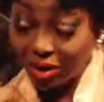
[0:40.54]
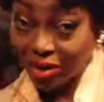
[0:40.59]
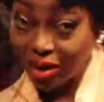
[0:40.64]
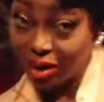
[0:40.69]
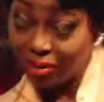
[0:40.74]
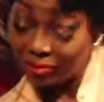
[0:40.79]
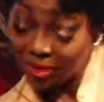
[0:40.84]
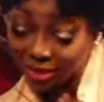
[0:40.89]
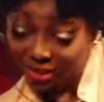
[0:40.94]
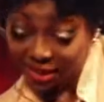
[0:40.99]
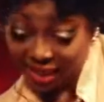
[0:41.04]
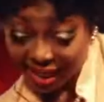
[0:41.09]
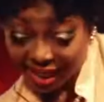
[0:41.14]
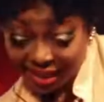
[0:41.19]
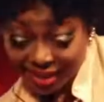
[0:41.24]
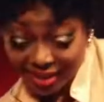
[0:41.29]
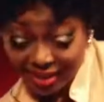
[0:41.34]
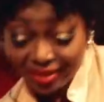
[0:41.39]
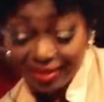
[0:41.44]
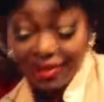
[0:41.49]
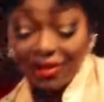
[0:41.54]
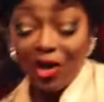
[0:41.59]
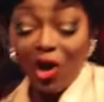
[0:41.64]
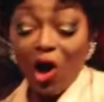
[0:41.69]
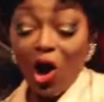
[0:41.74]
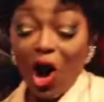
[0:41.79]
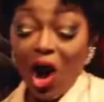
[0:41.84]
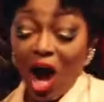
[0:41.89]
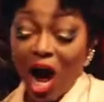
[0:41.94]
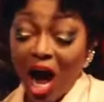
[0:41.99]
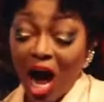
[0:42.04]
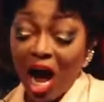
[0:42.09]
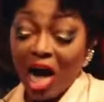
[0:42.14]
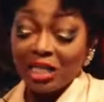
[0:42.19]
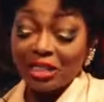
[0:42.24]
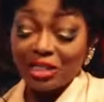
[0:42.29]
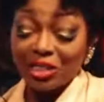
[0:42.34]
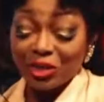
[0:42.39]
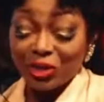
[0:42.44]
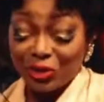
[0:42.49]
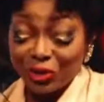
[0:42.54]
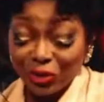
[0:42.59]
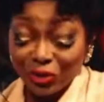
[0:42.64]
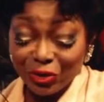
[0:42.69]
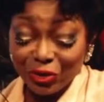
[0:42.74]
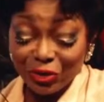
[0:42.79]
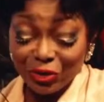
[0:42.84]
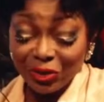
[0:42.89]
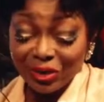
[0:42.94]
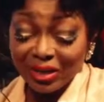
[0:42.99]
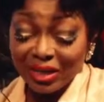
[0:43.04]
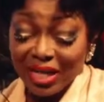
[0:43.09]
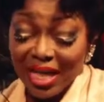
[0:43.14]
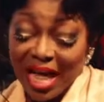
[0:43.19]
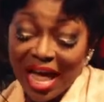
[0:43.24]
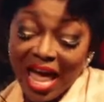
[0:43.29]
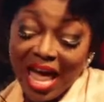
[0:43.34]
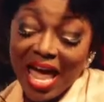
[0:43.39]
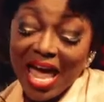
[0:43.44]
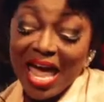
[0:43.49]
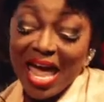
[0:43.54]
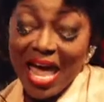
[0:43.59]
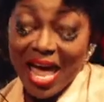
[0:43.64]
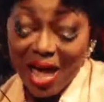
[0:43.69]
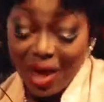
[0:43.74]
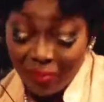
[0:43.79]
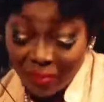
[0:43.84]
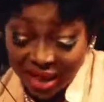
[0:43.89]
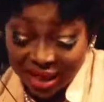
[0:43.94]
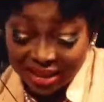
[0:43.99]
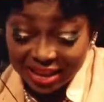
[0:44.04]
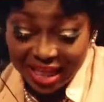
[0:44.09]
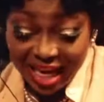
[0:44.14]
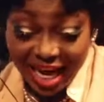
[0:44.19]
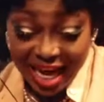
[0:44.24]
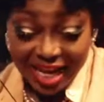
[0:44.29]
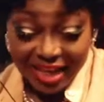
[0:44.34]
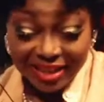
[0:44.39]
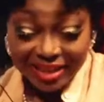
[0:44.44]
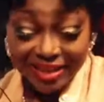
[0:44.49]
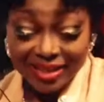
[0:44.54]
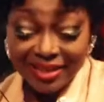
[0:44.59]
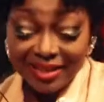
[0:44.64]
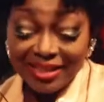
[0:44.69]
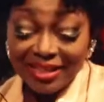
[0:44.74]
Commentator, under Google, MSN.